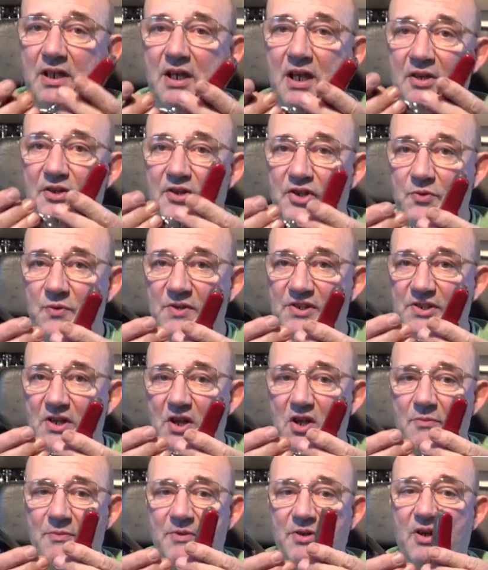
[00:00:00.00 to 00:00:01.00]
and the Swiss
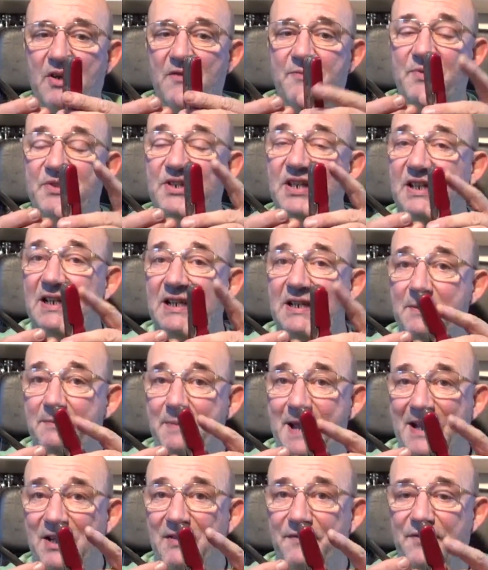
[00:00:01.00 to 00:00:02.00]
Army knife, particularly the
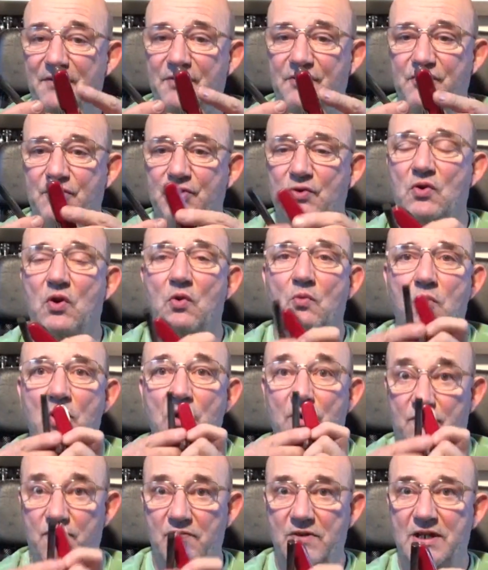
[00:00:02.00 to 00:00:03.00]
back of the saw,
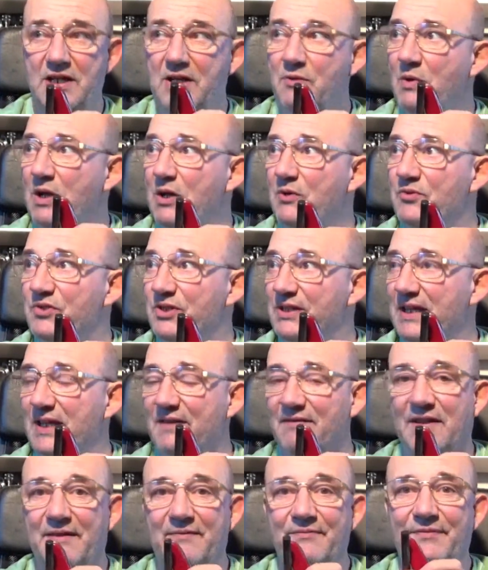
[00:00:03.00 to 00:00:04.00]
work really well
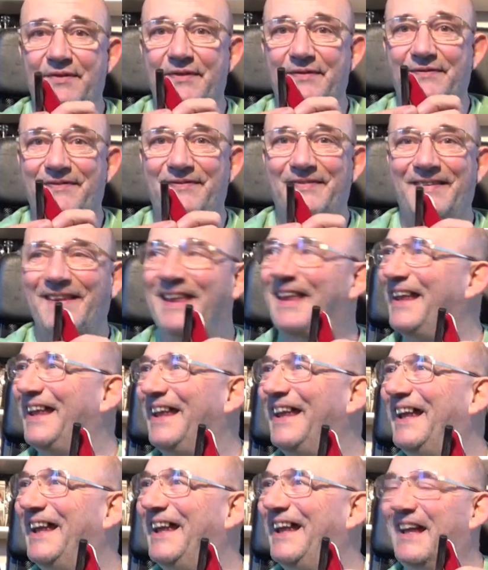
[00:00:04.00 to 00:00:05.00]
together.
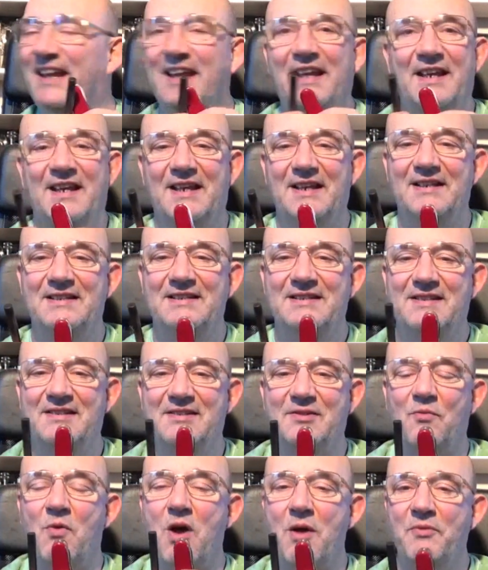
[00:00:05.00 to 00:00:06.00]
And
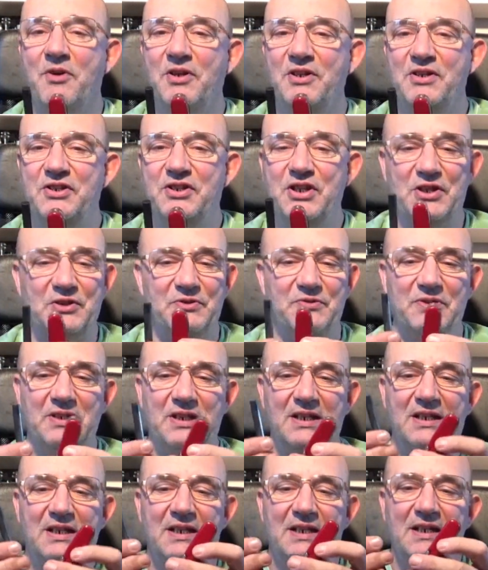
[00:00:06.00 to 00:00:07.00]
so what I'm going to do
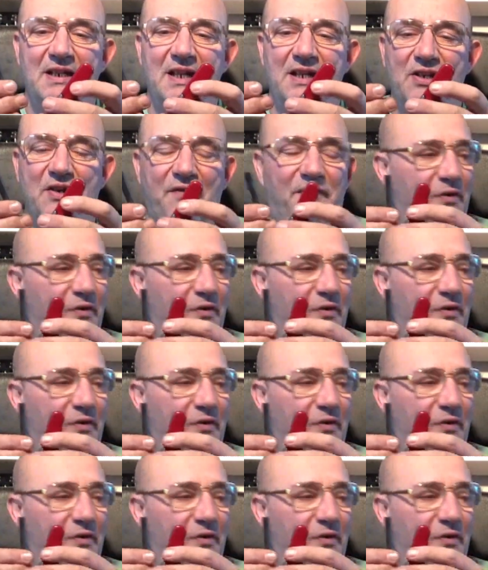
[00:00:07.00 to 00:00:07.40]
is I